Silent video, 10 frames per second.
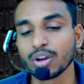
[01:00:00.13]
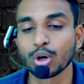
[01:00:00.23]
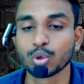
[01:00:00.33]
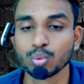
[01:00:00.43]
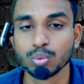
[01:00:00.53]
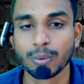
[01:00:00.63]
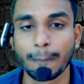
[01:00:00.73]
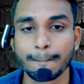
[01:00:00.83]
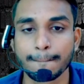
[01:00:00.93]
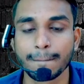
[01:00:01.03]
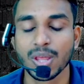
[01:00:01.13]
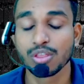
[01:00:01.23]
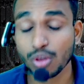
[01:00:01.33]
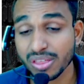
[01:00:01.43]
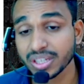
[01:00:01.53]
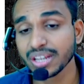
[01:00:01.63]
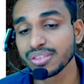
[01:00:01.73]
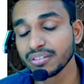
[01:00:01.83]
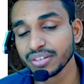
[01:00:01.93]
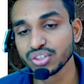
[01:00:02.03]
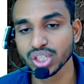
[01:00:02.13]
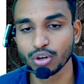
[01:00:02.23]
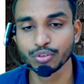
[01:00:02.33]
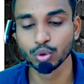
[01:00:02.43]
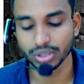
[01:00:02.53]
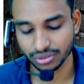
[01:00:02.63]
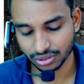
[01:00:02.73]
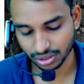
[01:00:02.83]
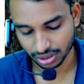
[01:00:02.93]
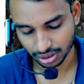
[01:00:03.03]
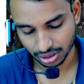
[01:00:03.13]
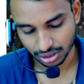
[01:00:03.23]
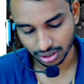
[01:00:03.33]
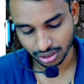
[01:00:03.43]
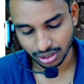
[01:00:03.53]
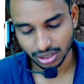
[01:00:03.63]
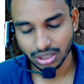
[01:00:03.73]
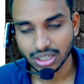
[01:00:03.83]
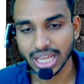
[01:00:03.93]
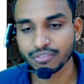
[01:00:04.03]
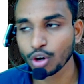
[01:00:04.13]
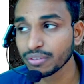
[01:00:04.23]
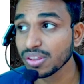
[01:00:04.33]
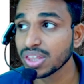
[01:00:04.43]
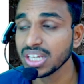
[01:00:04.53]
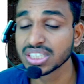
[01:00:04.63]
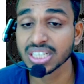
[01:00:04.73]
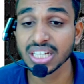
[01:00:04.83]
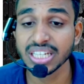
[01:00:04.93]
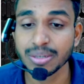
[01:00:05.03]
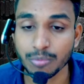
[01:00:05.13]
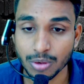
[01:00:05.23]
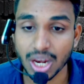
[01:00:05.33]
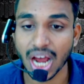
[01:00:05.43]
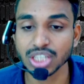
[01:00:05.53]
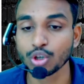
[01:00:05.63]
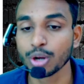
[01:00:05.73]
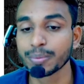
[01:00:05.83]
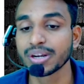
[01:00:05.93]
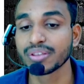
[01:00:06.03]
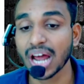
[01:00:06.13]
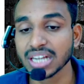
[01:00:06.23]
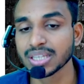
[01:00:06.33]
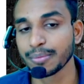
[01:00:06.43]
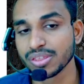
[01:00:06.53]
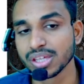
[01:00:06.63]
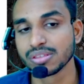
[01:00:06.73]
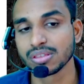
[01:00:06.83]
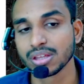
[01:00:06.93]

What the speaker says: one or two. So extensive division of duties, like what we see in generally in large corporates, large MNCs.